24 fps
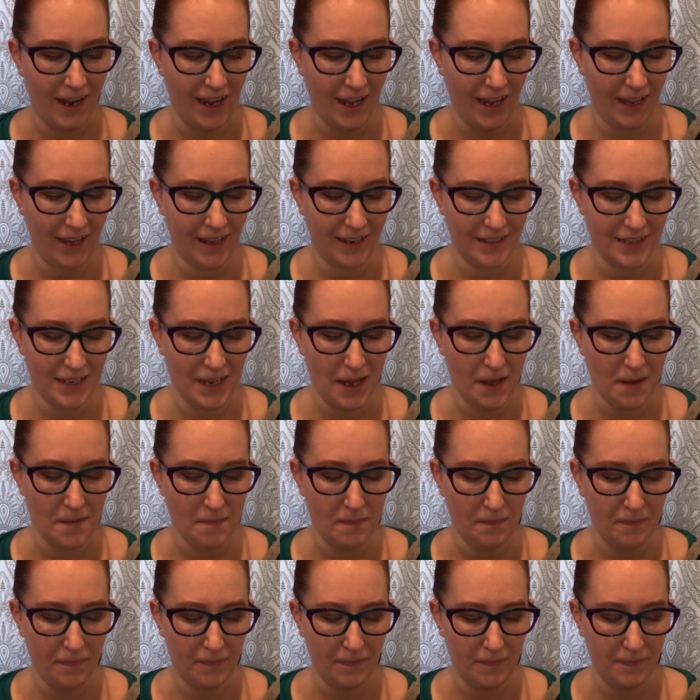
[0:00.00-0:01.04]
And
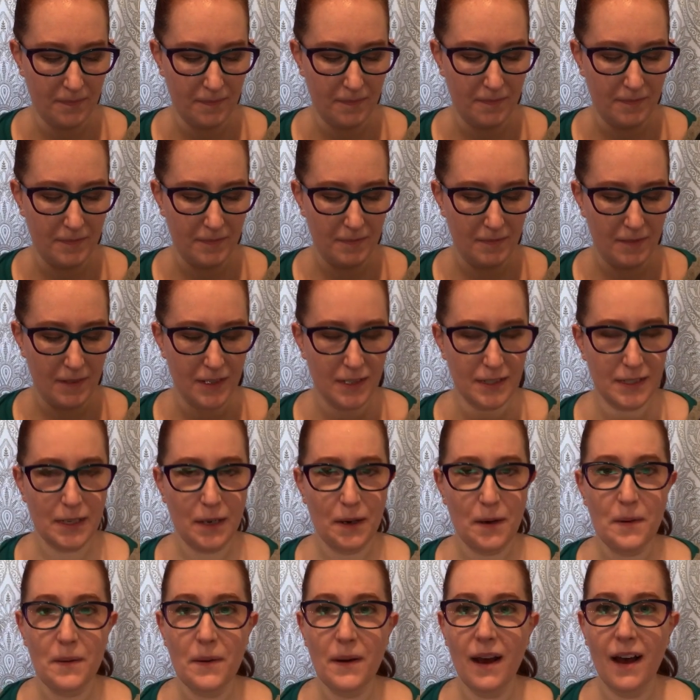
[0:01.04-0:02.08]

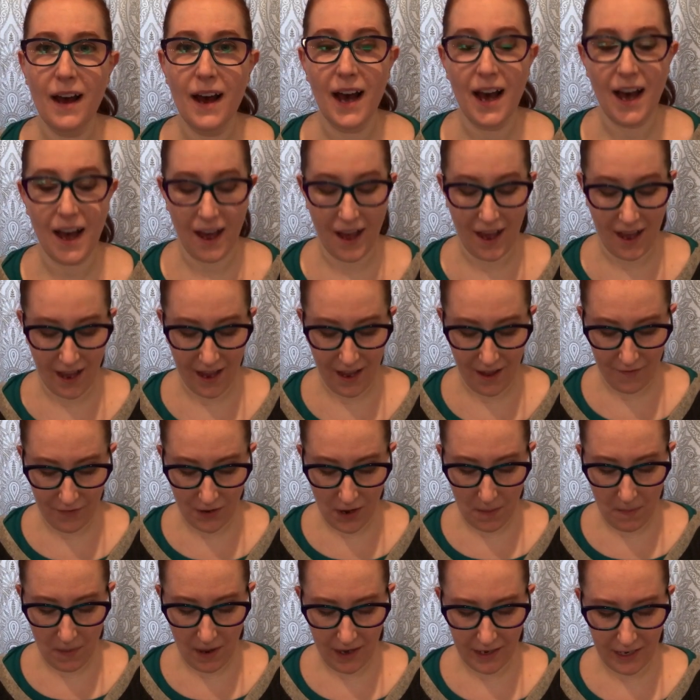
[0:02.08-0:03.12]
so I have
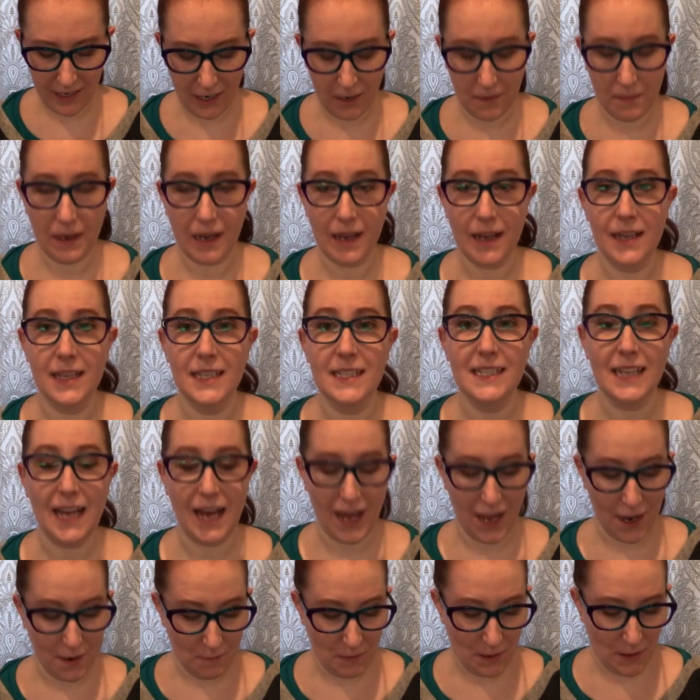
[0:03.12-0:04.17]
come on here because
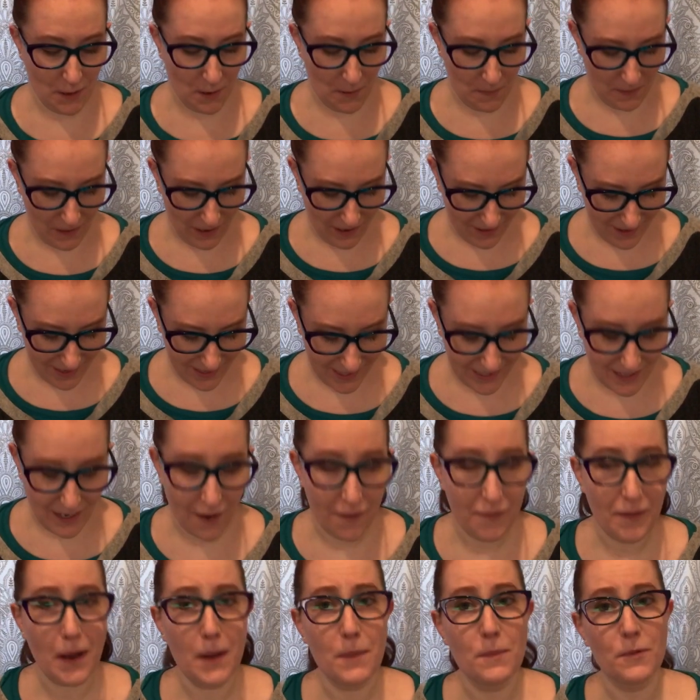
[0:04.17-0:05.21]
I want to open all this
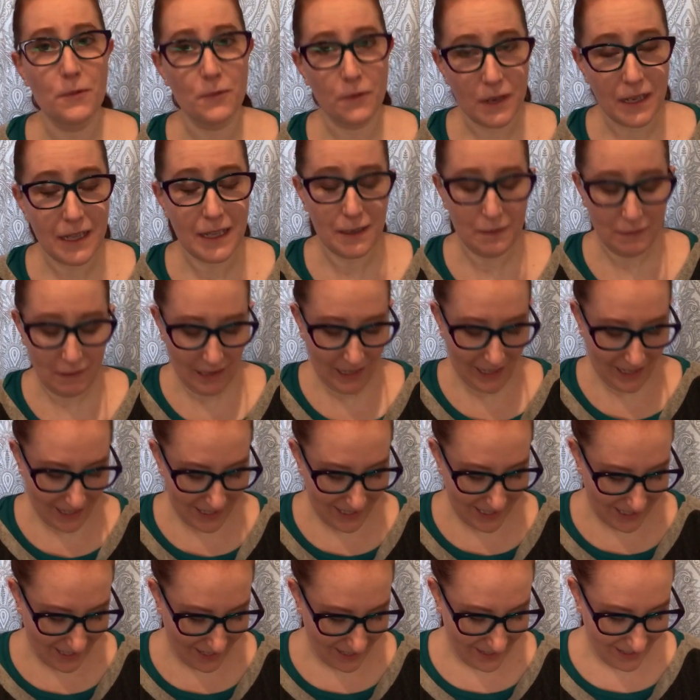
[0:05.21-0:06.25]
stuff. I'm really, really
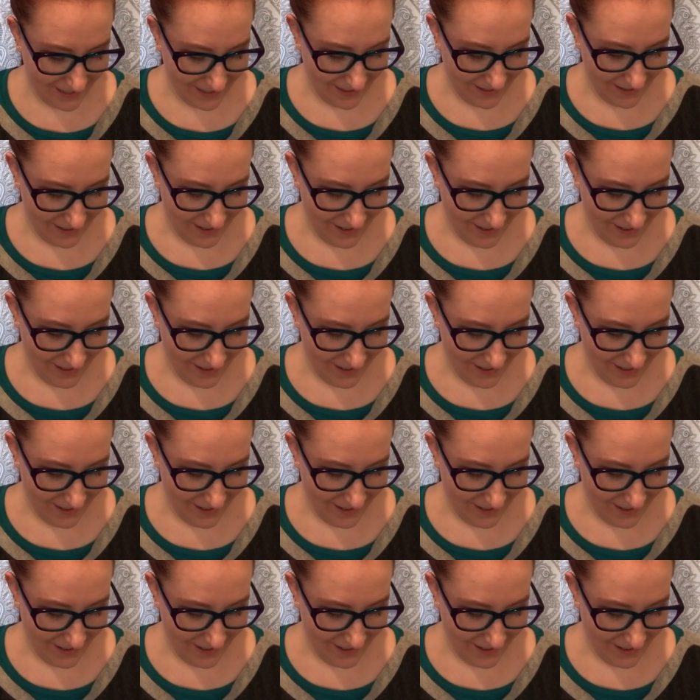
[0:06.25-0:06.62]
excited.